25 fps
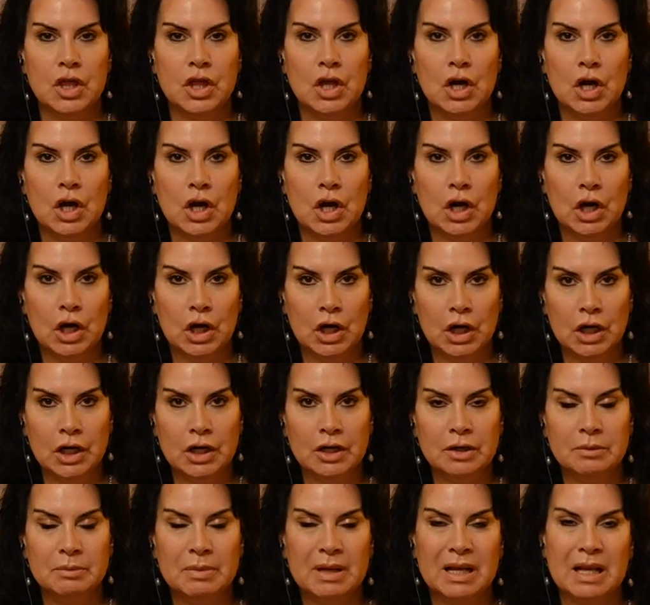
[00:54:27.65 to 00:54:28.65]
the
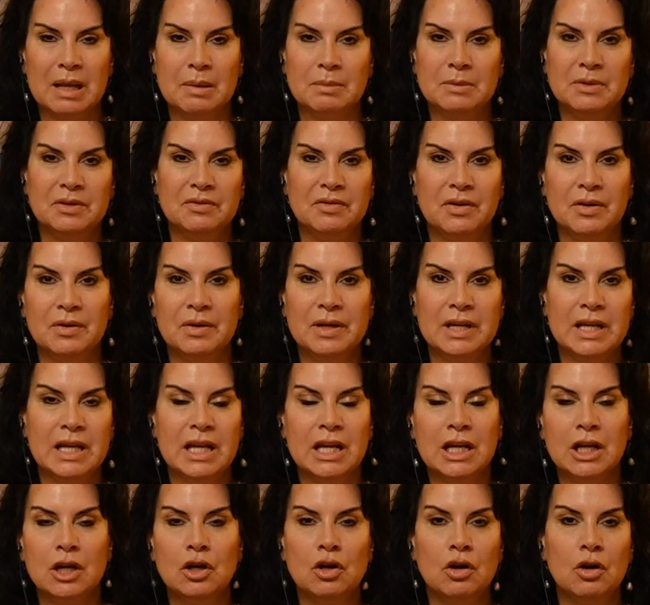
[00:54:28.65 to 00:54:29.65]
heart becomes very
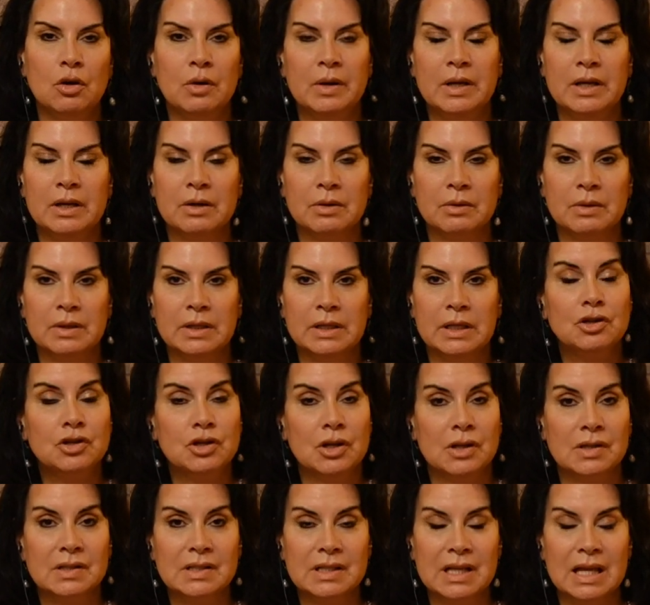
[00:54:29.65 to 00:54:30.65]
incoherent,
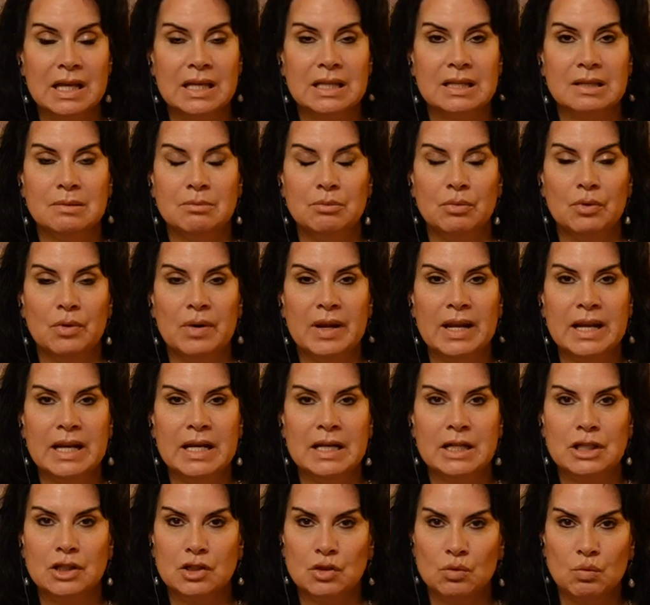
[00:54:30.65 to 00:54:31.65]
just like the
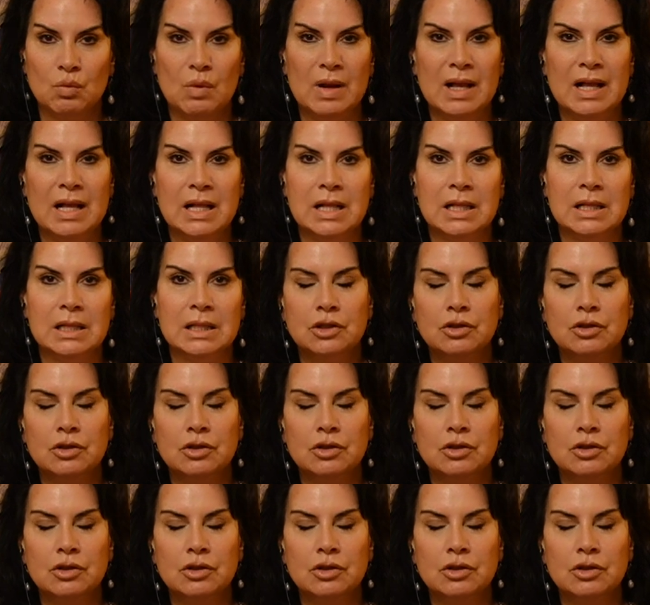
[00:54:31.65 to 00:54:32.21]
brain as well.